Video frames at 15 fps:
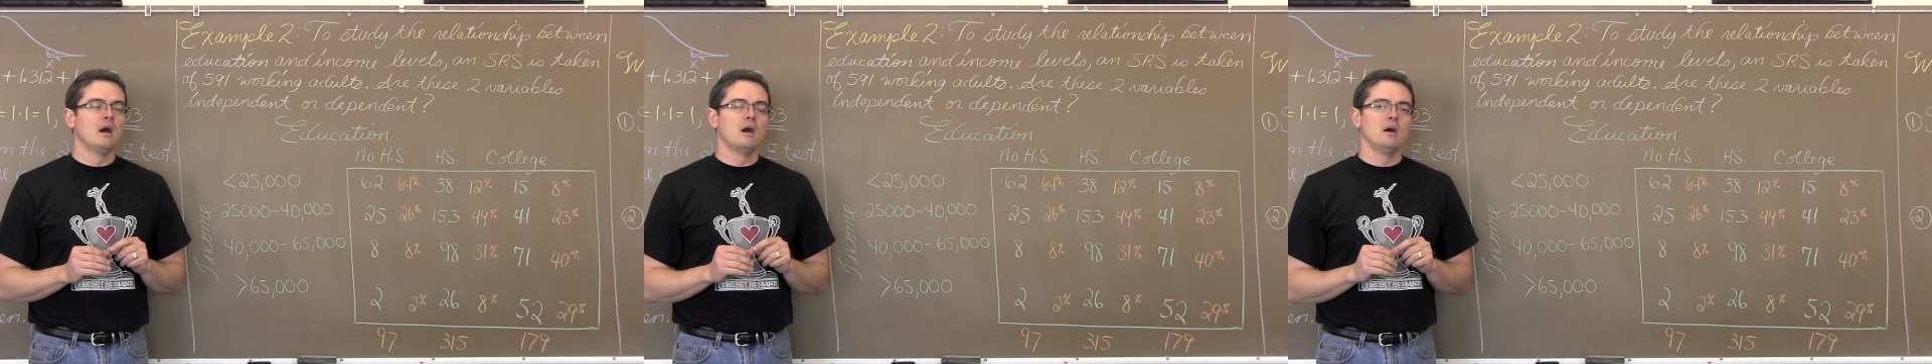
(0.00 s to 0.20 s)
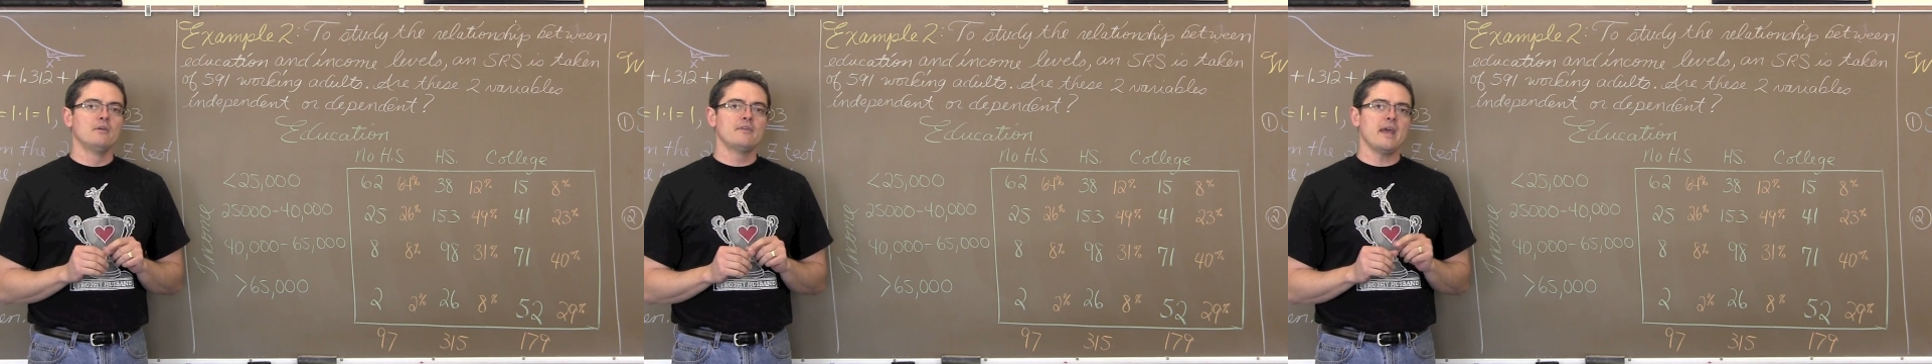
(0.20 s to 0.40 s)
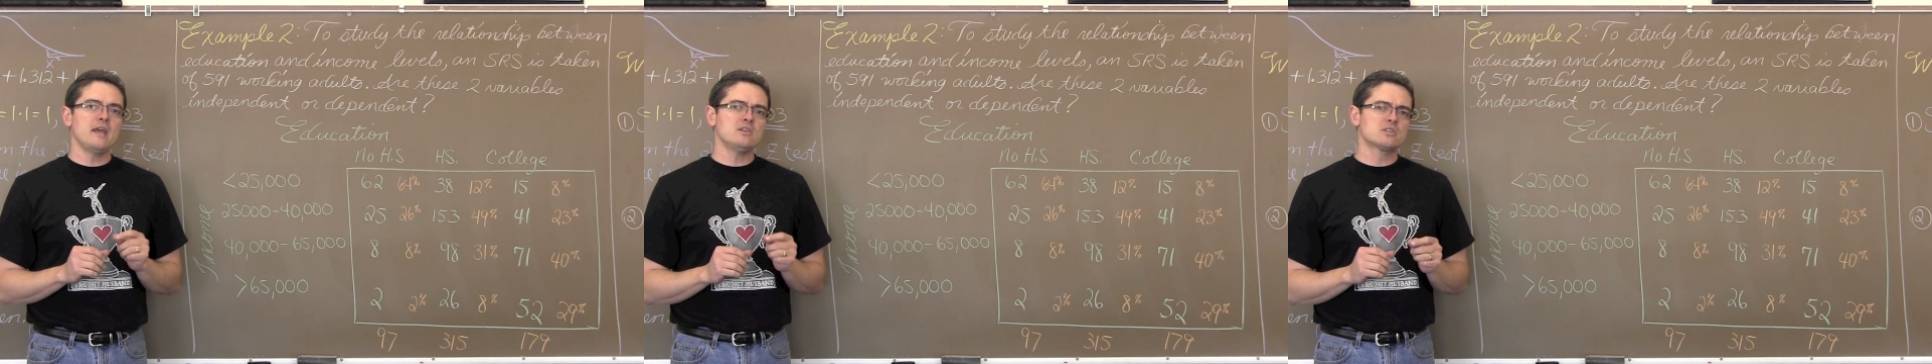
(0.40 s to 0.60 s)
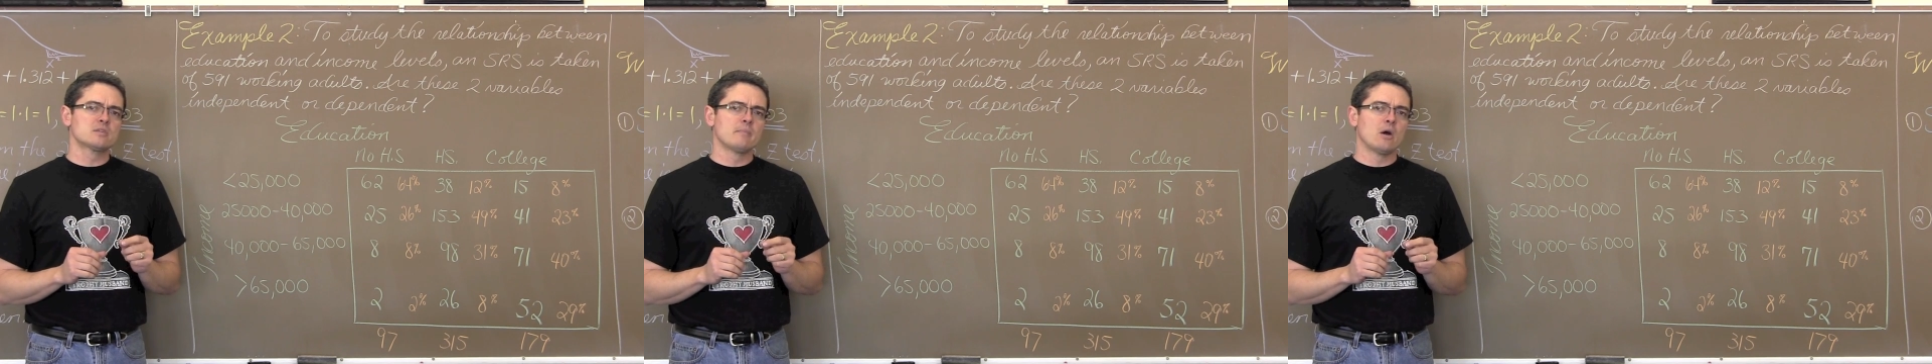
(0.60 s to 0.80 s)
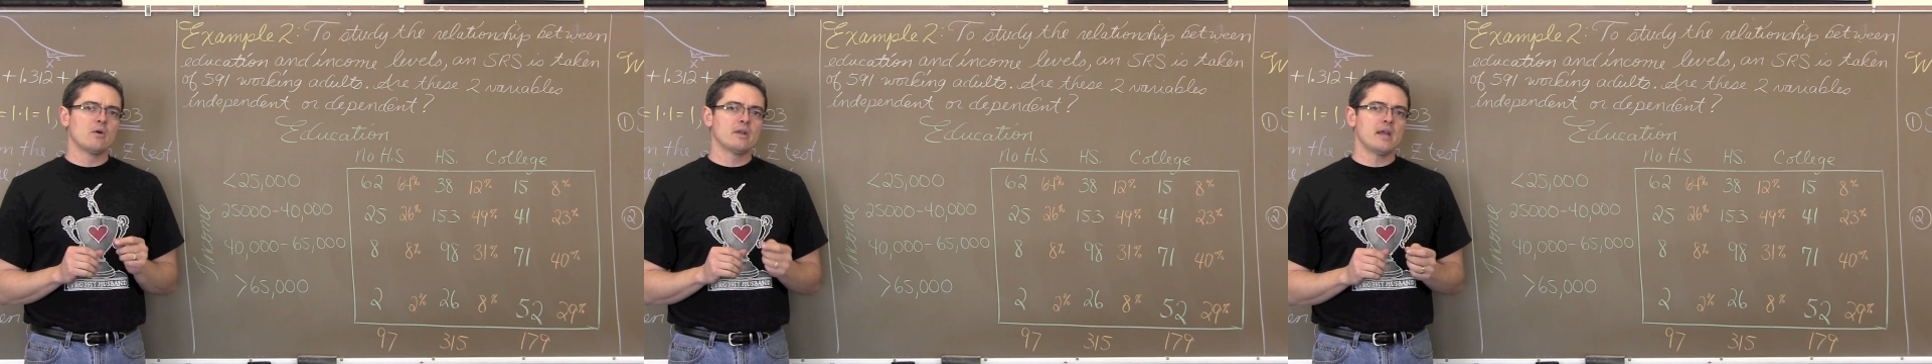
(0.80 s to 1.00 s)
of H
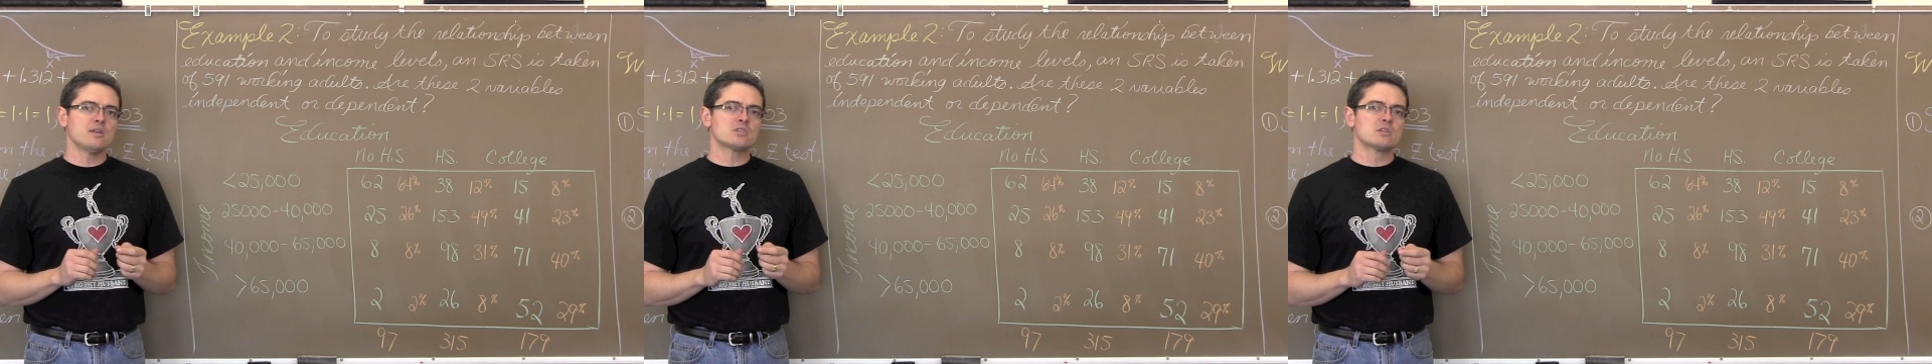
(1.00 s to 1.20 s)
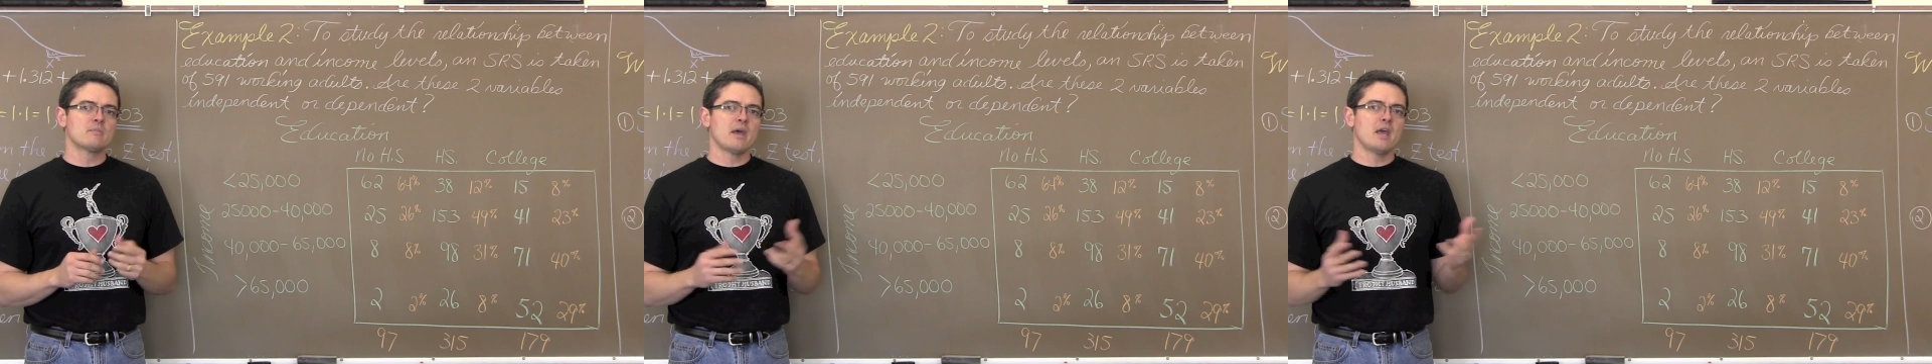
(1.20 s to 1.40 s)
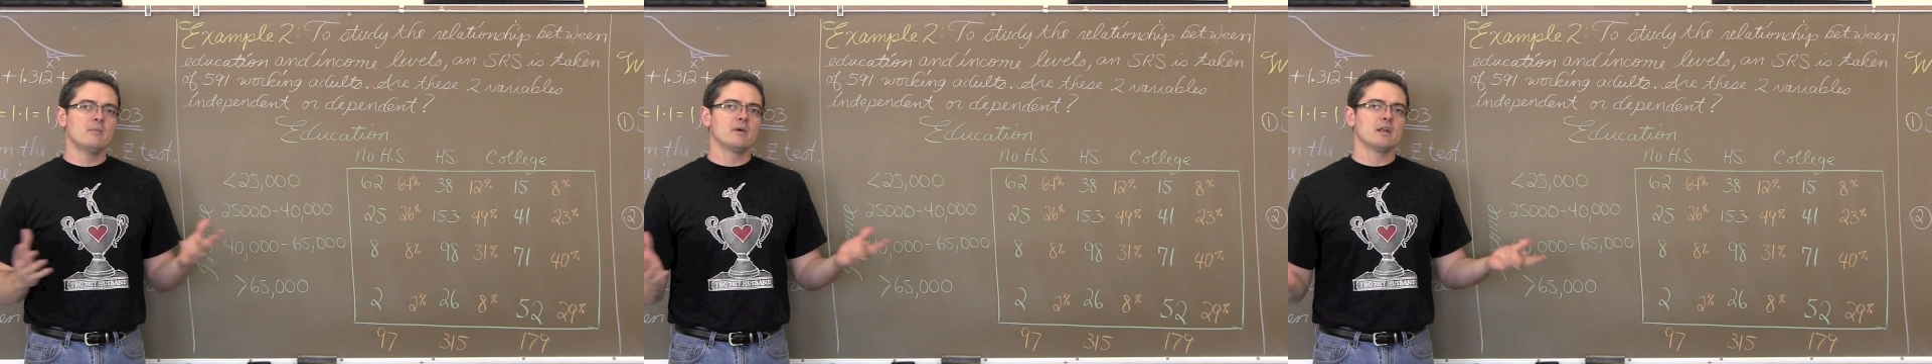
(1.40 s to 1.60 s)
sub 0 and H sub a,